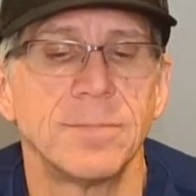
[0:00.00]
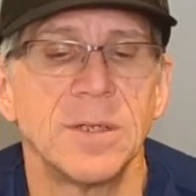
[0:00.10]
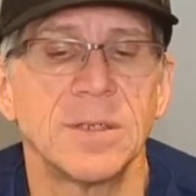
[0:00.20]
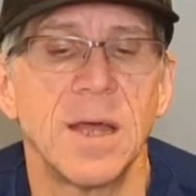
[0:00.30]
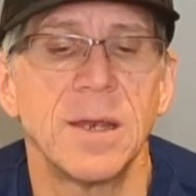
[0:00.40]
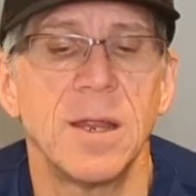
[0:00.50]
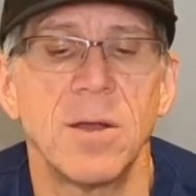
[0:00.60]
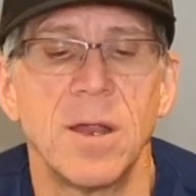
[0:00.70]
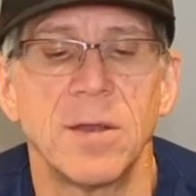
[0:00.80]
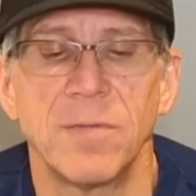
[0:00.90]
it's not
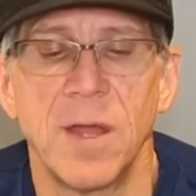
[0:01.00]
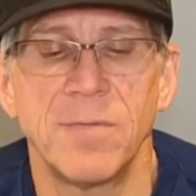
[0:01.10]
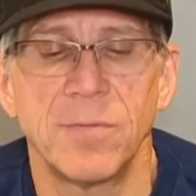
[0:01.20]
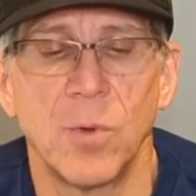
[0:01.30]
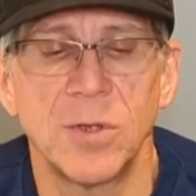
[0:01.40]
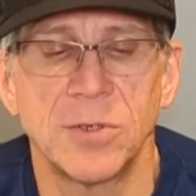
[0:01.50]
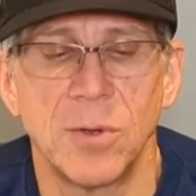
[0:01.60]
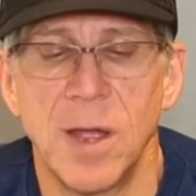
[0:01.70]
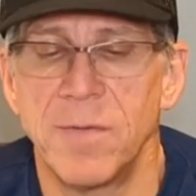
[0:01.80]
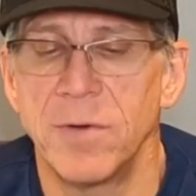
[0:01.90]
near end of life
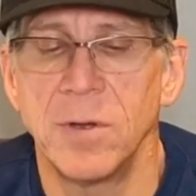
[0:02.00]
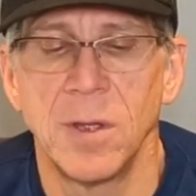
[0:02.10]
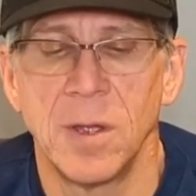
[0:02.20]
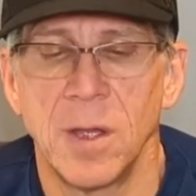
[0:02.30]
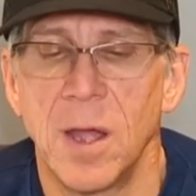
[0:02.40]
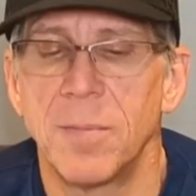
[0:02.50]
whatsoever. I